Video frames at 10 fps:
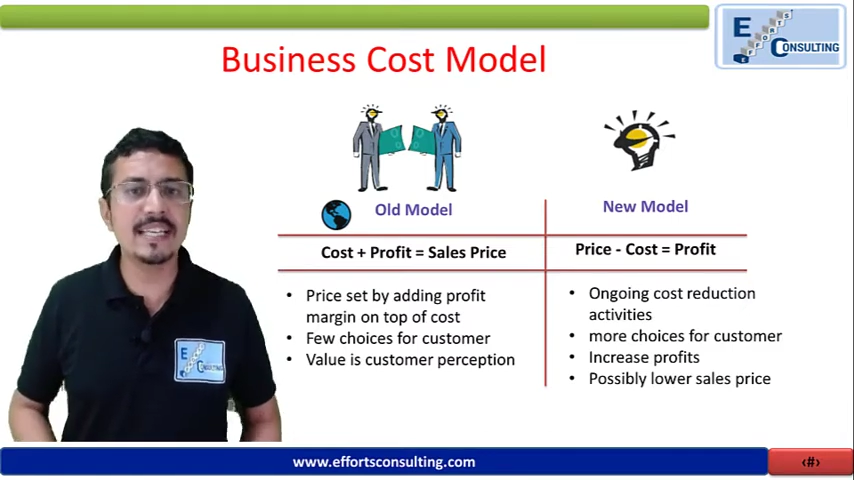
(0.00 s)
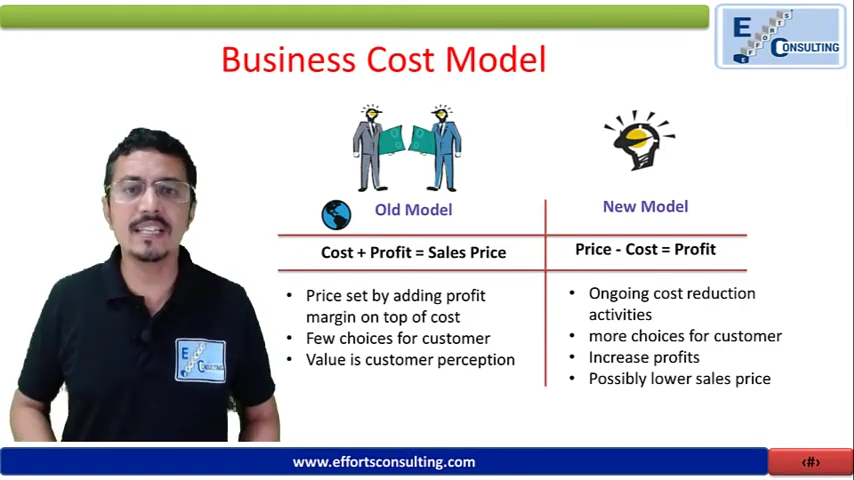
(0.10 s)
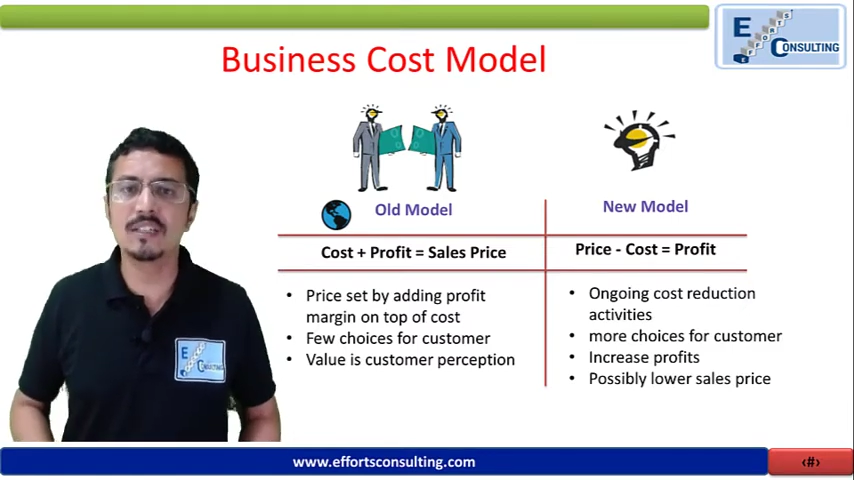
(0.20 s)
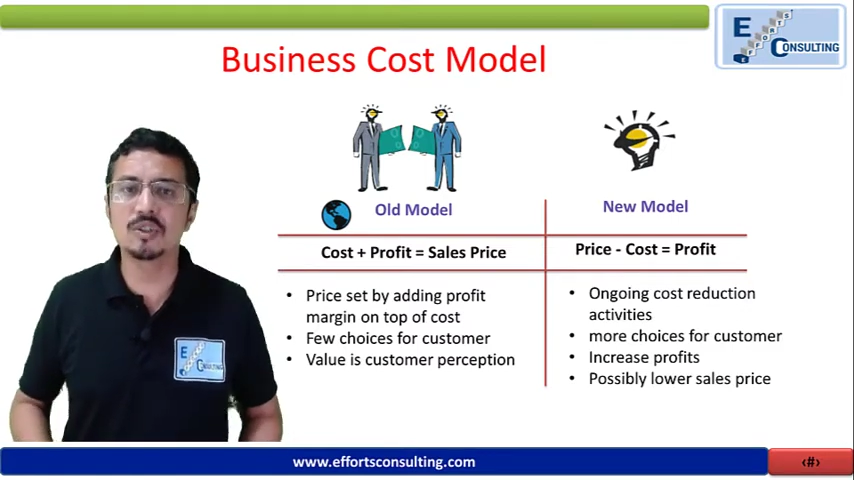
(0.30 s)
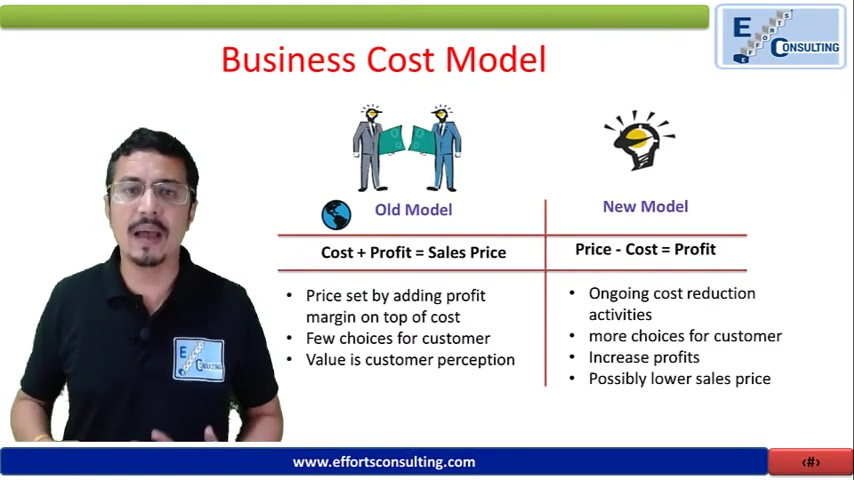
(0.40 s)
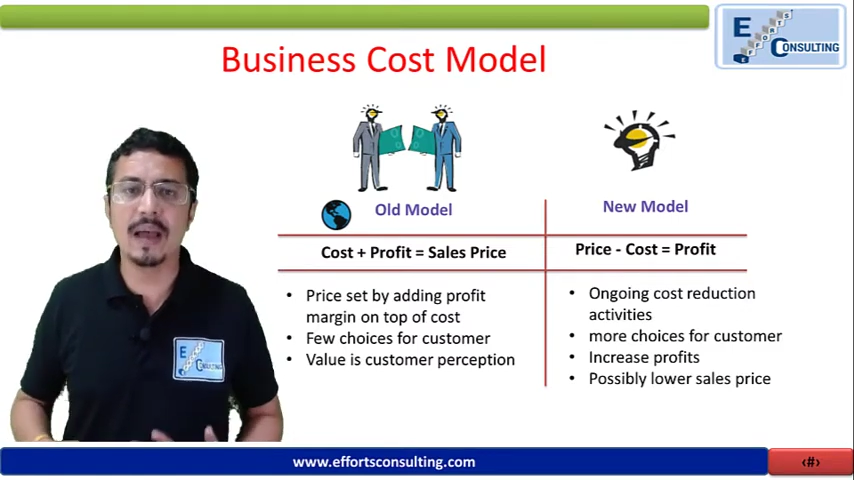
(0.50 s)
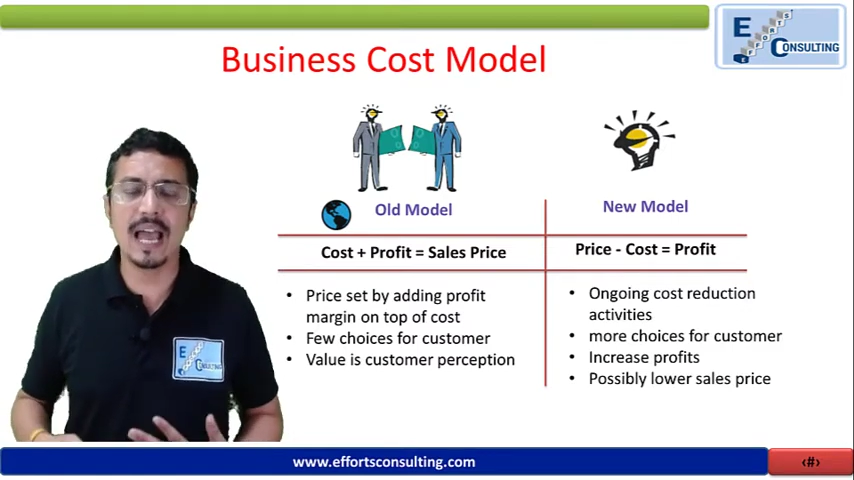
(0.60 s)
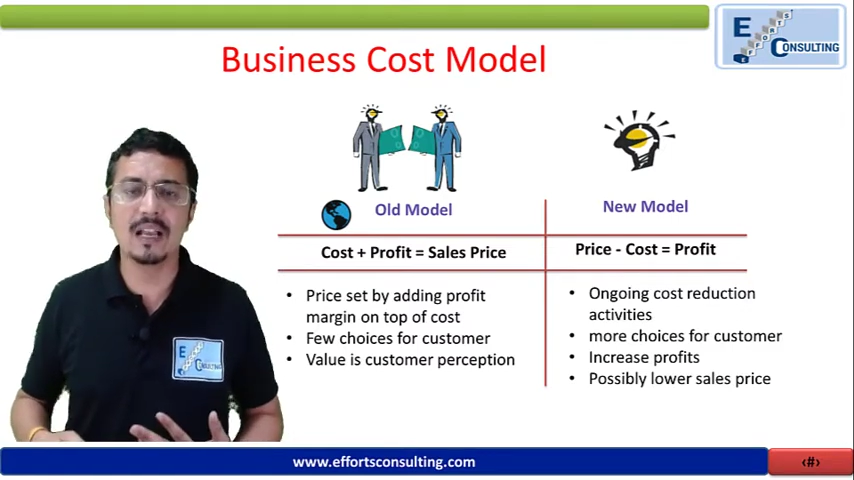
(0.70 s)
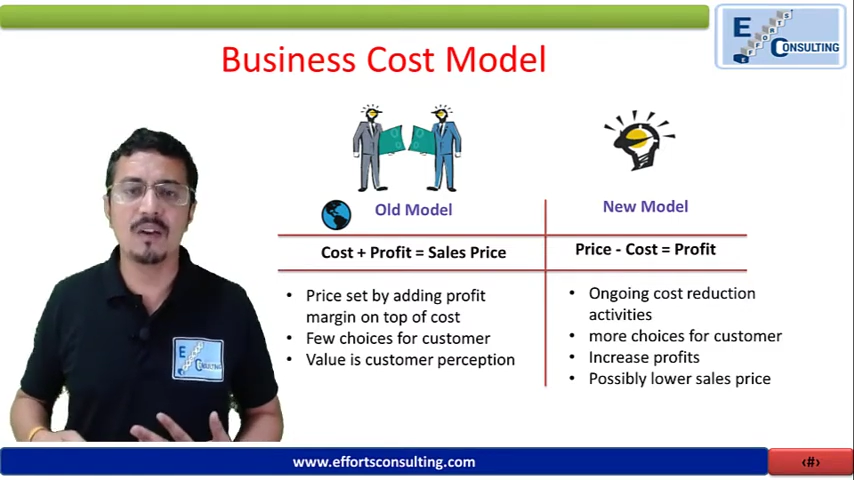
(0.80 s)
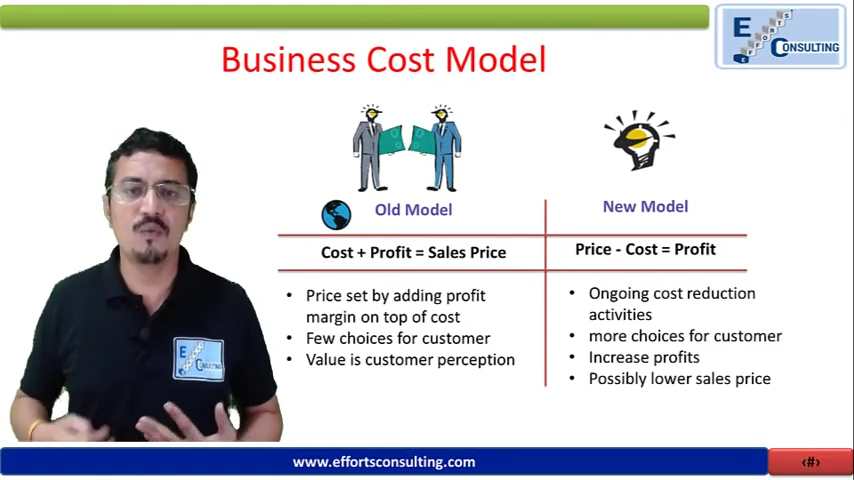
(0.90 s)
years back,